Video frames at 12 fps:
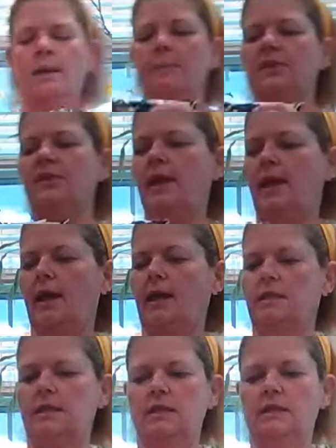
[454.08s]
but they
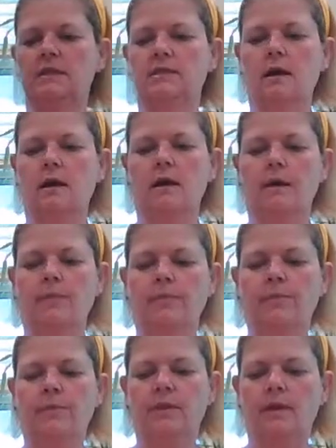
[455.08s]
had these
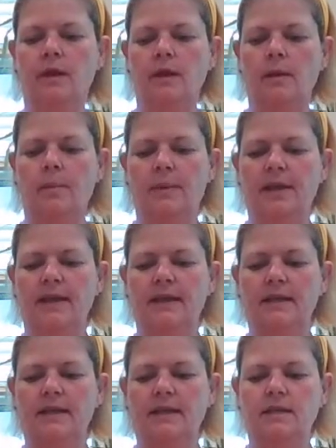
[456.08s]

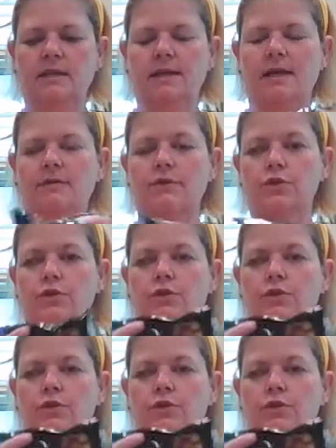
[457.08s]
Bailey's Irish